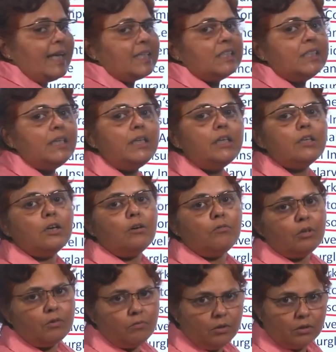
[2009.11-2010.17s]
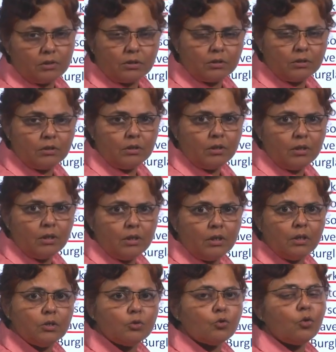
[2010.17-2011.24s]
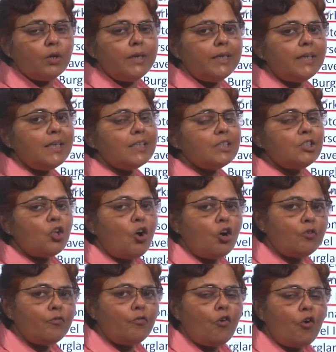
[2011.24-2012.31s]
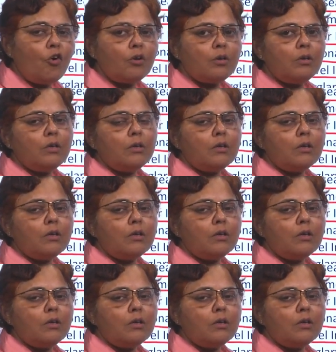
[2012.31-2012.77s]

accident cover works. So, it is not for